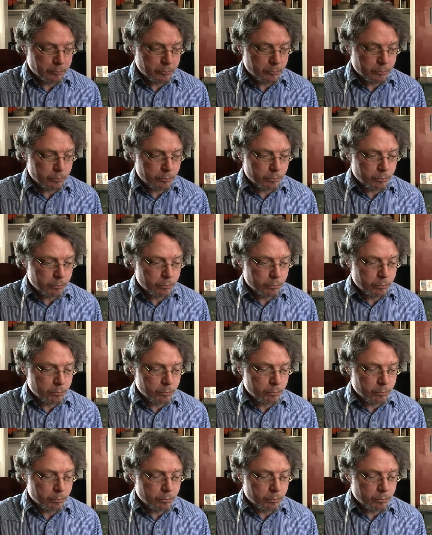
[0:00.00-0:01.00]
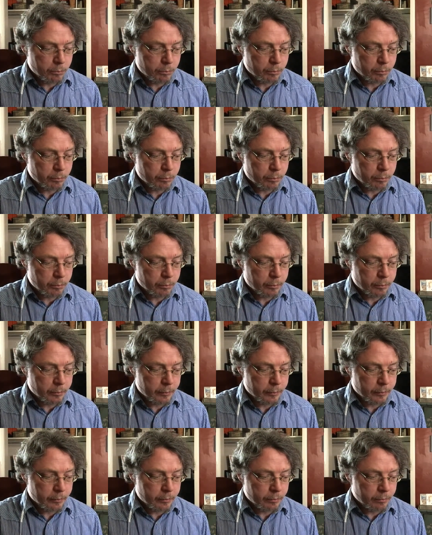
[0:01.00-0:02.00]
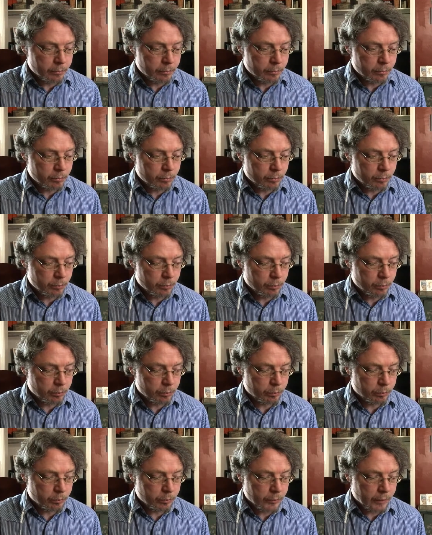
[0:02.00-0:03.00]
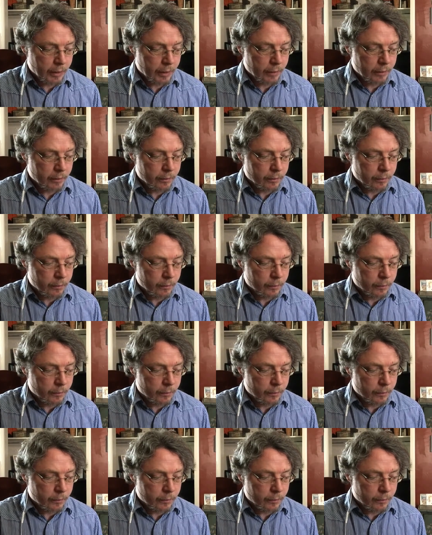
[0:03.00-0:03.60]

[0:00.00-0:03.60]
(no one is talking)